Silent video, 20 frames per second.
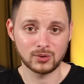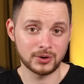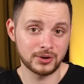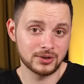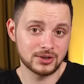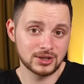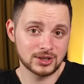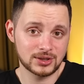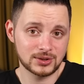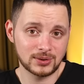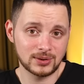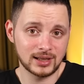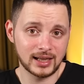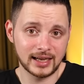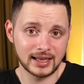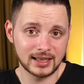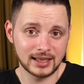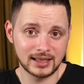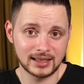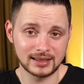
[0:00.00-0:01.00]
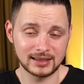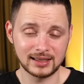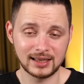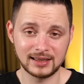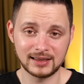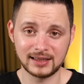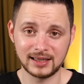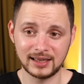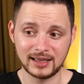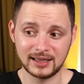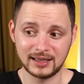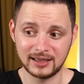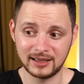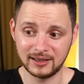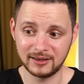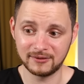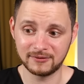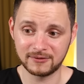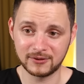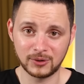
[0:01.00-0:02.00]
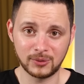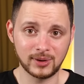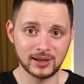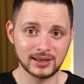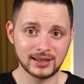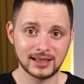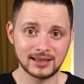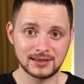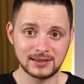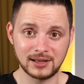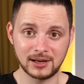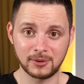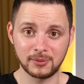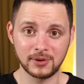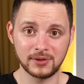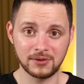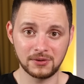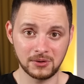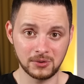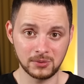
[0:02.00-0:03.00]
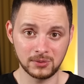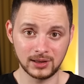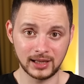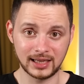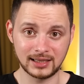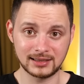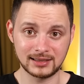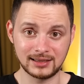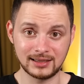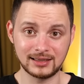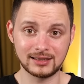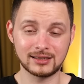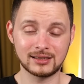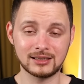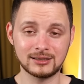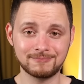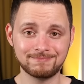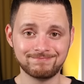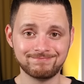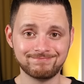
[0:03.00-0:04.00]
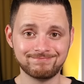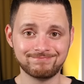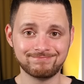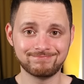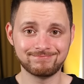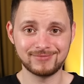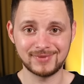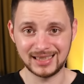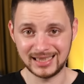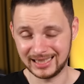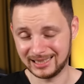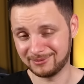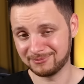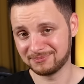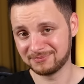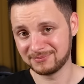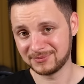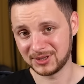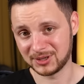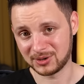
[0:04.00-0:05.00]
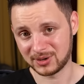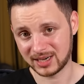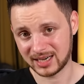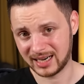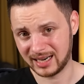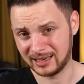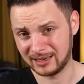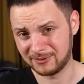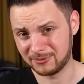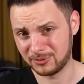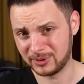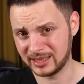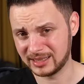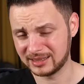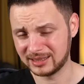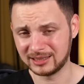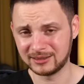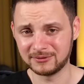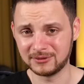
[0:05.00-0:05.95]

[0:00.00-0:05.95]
Or you just don't like it, and then if no one that's there with you likes it either, yeah, you're kind of wasting